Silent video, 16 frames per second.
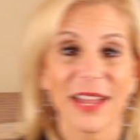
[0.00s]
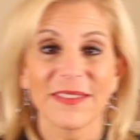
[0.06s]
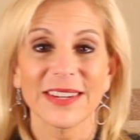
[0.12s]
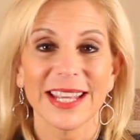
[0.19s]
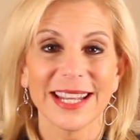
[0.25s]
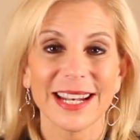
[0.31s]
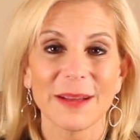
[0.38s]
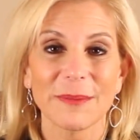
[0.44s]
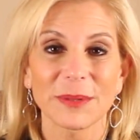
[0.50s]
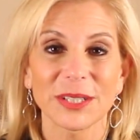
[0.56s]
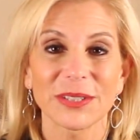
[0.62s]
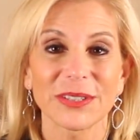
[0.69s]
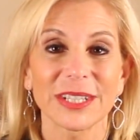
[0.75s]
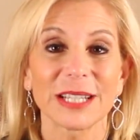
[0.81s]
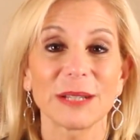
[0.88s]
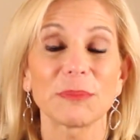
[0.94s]
haven't had an
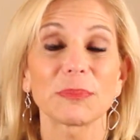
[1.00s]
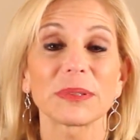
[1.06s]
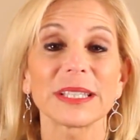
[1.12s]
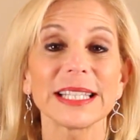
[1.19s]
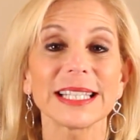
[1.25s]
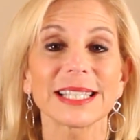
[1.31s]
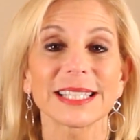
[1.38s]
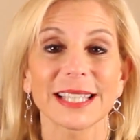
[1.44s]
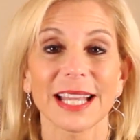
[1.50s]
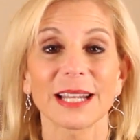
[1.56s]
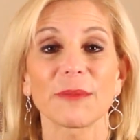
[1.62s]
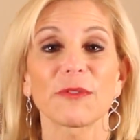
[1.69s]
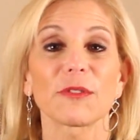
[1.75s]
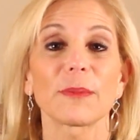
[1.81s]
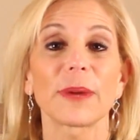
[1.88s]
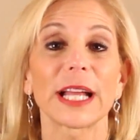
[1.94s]
opportunity, please sign
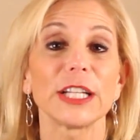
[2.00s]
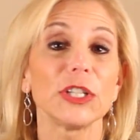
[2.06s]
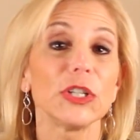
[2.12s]
up for my